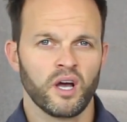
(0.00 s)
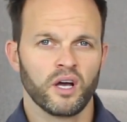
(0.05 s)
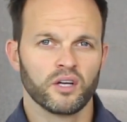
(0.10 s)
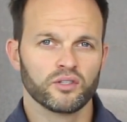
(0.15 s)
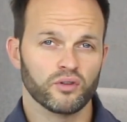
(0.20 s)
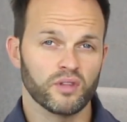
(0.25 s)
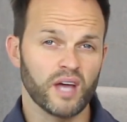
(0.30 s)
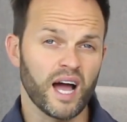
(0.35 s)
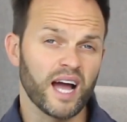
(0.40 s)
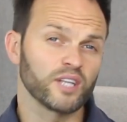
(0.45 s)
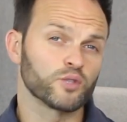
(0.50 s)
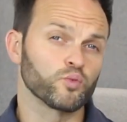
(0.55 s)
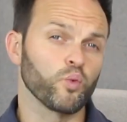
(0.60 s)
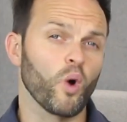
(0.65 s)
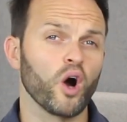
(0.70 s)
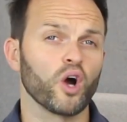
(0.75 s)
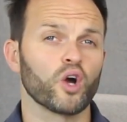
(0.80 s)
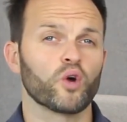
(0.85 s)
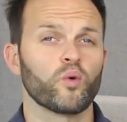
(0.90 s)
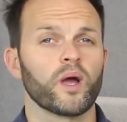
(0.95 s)
So that is
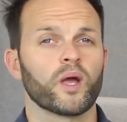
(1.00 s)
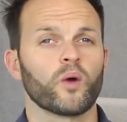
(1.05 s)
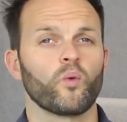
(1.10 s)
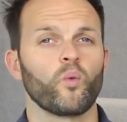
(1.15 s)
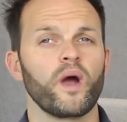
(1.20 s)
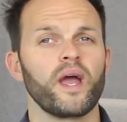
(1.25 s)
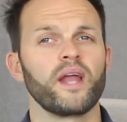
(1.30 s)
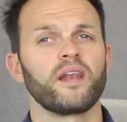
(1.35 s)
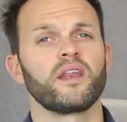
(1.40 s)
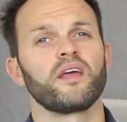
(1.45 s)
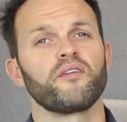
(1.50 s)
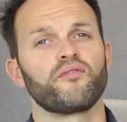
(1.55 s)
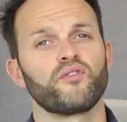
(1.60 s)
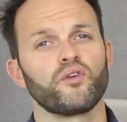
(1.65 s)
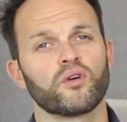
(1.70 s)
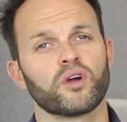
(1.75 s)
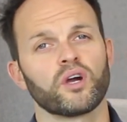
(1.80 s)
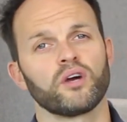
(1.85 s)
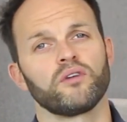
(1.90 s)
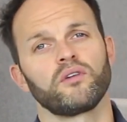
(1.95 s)
one quick win if you
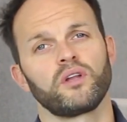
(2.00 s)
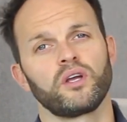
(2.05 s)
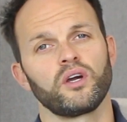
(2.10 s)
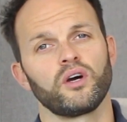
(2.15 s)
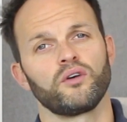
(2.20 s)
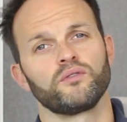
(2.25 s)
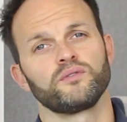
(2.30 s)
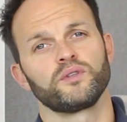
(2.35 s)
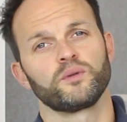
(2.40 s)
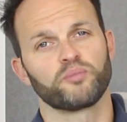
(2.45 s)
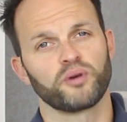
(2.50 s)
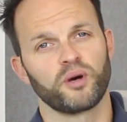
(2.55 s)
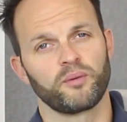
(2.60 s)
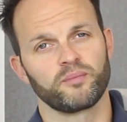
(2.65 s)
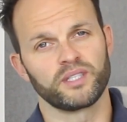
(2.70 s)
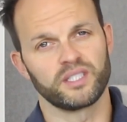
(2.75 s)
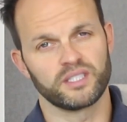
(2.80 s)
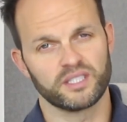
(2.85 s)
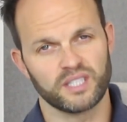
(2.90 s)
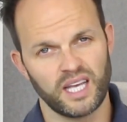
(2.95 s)
currently own the
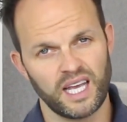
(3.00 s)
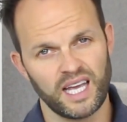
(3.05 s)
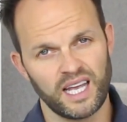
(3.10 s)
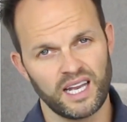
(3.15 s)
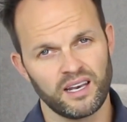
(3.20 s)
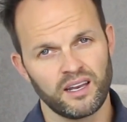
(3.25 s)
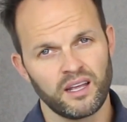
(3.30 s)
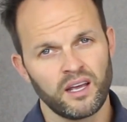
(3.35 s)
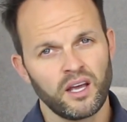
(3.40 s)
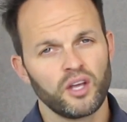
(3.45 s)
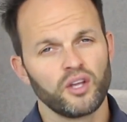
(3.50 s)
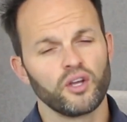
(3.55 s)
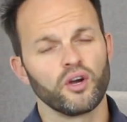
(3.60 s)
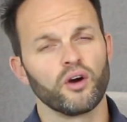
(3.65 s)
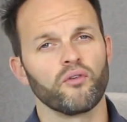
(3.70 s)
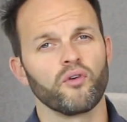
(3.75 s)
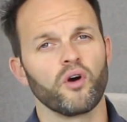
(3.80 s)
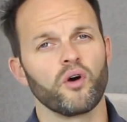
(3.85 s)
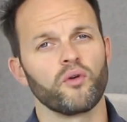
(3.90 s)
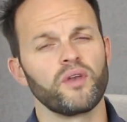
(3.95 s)
properties in
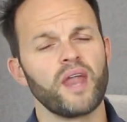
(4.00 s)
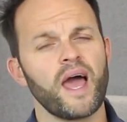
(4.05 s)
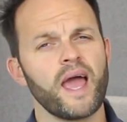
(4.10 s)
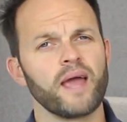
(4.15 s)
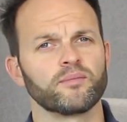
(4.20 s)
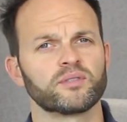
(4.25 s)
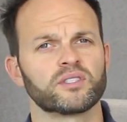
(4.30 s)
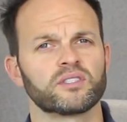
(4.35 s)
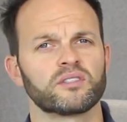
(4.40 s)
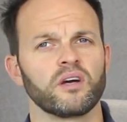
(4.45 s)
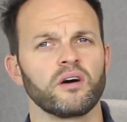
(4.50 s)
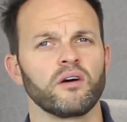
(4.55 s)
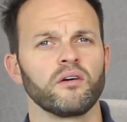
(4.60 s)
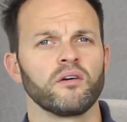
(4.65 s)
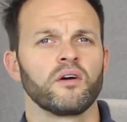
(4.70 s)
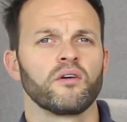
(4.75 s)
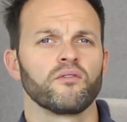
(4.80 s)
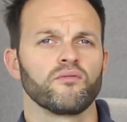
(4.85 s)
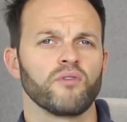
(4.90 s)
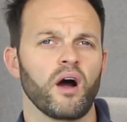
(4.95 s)
your own name still
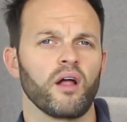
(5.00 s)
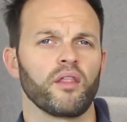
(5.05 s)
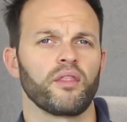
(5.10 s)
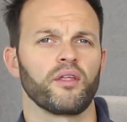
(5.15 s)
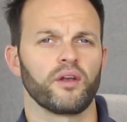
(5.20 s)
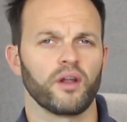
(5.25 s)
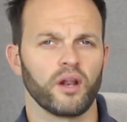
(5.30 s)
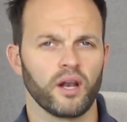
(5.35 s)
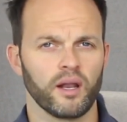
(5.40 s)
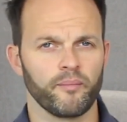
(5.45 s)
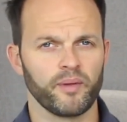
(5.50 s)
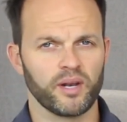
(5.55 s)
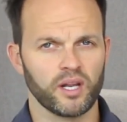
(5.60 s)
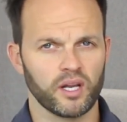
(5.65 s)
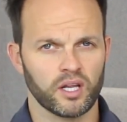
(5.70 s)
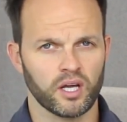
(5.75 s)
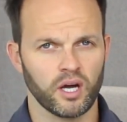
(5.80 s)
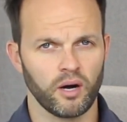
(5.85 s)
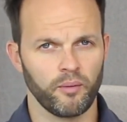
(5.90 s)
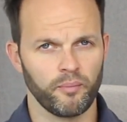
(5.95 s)
rather than a
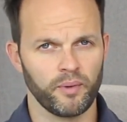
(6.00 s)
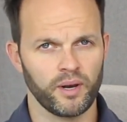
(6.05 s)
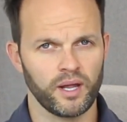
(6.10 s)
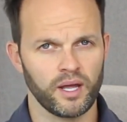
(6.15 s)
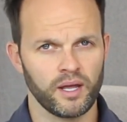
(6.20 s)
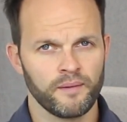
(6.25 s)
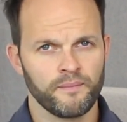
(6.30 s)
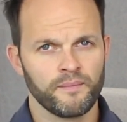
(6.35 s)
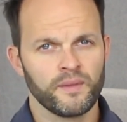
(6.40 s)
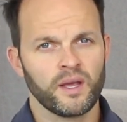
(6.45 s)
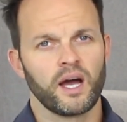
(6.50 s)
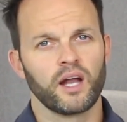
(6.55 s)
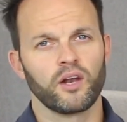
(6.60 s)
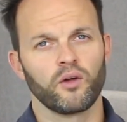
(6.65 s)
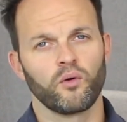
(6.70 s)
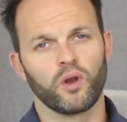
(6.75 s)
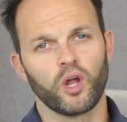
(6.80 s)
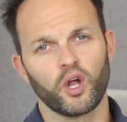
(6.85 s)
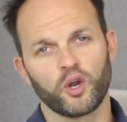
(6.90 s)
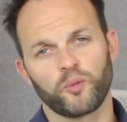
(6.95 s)
limited company. I
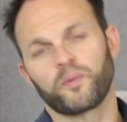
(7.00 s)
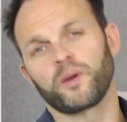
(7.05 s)
know a lot of